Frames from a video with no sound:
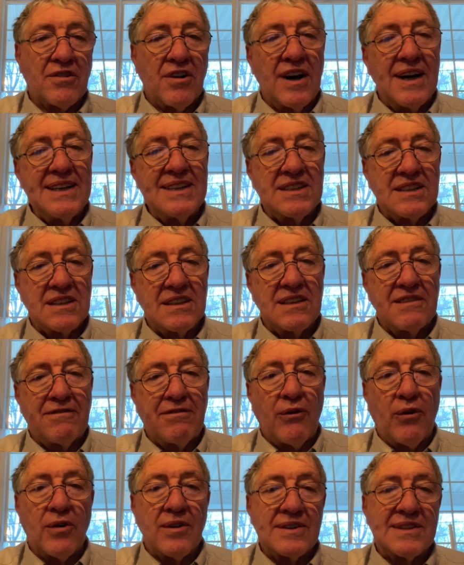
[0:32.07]
Christ
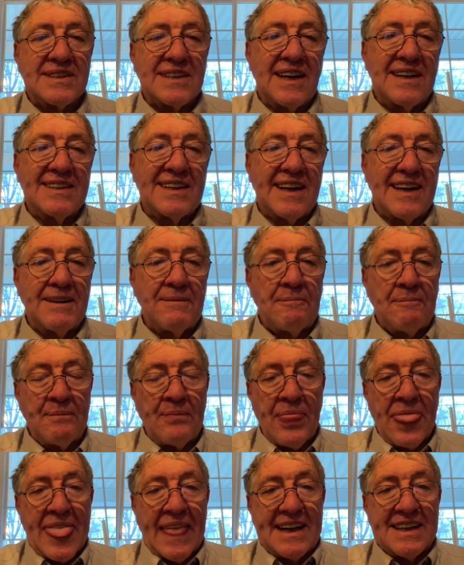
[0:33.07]
for Sunday,
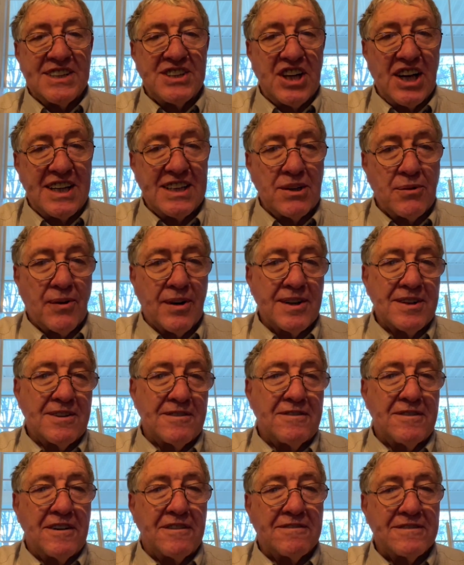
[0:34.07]
January the
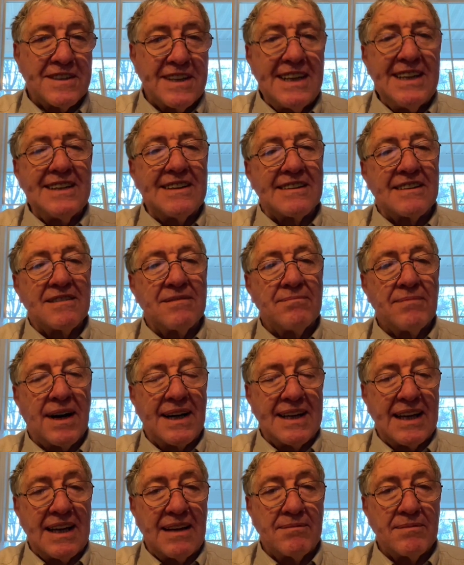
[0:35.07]
15th.
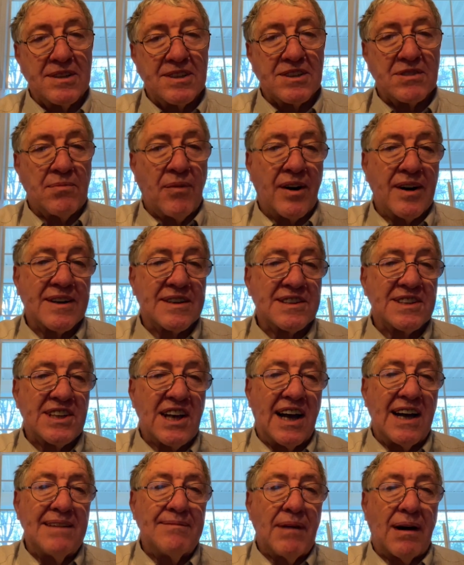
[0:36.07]
My name is Mark
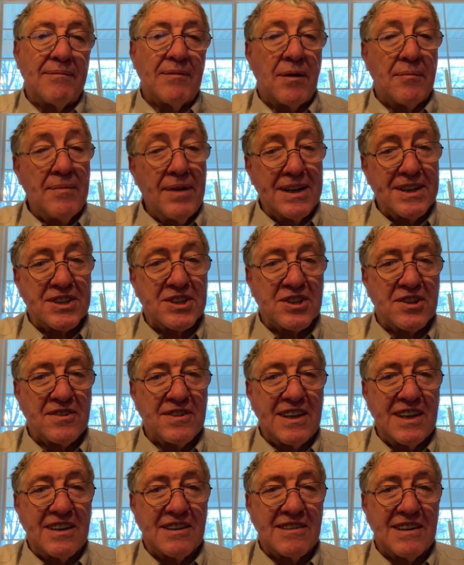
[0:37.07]
Syme. I'm the minister
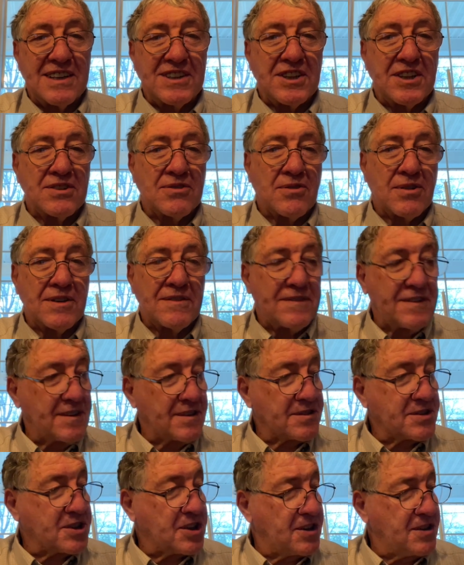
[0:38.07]
here at the
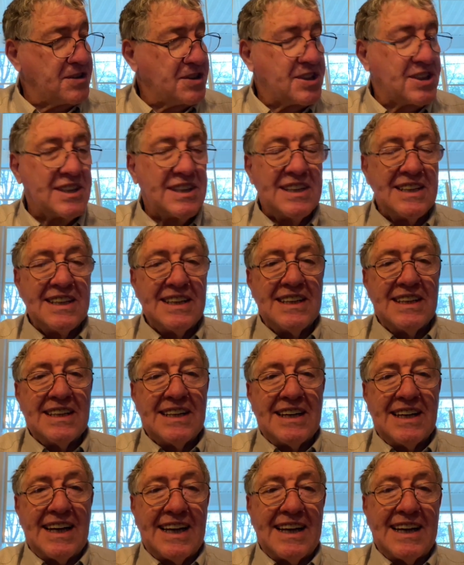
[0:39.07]
Northfield Church,
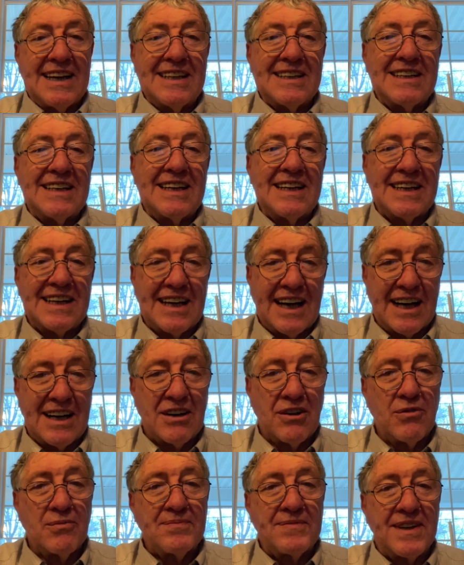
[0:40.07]
and I
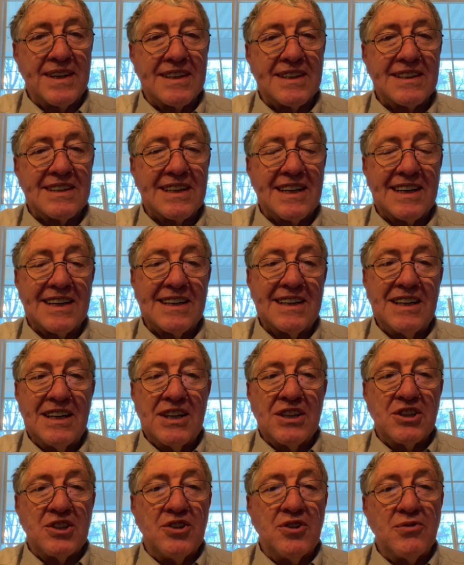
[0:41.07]
hope that uh,
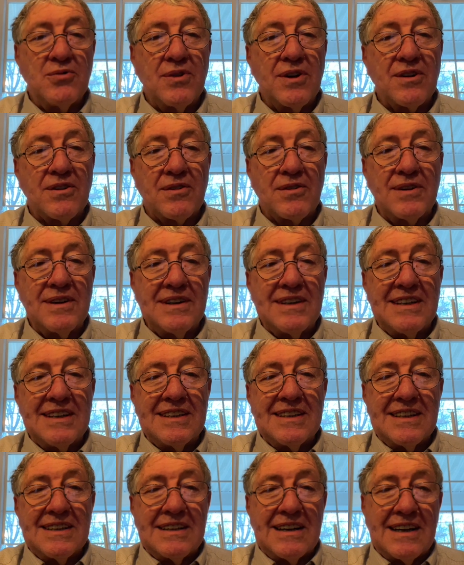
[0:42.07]
you will
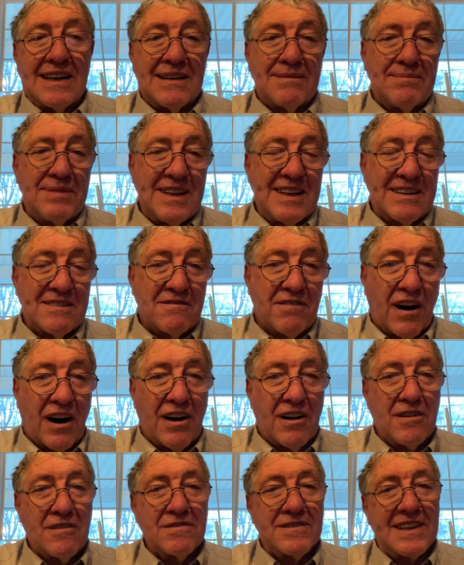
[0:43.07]
uh, be
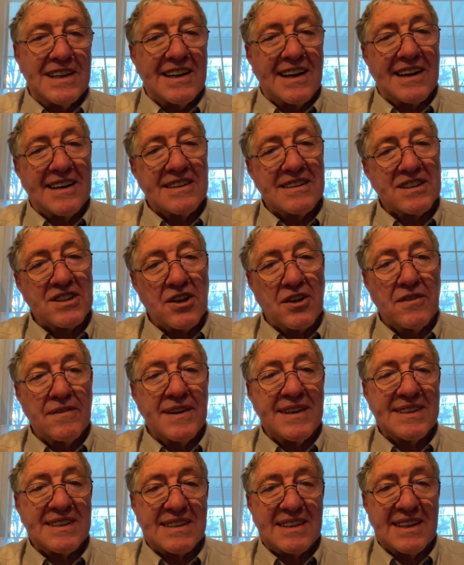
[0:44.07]
involved in our
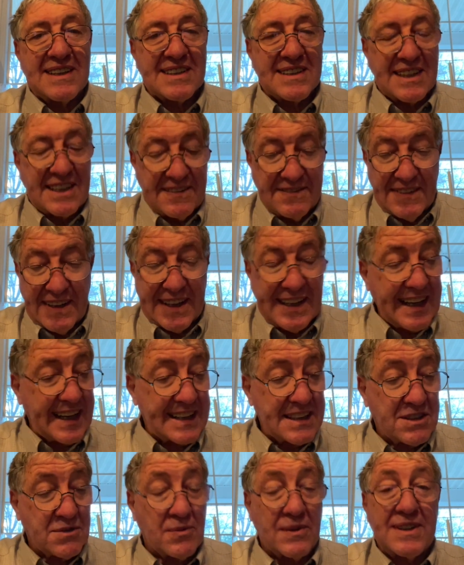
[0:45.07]
service this evening
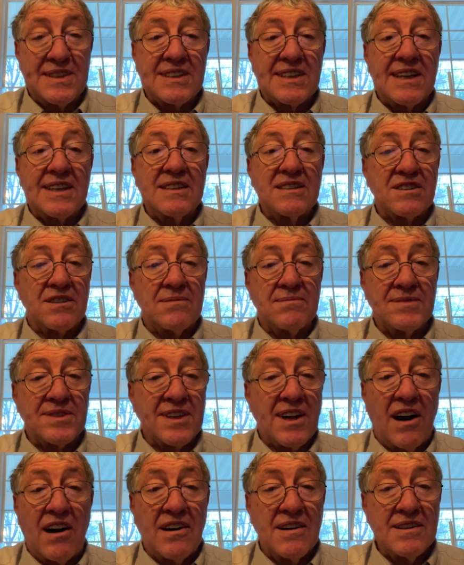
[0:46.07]
as we sing some
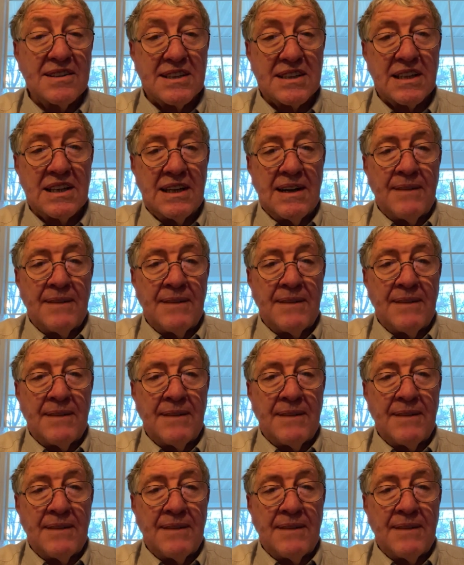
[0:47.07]
songs.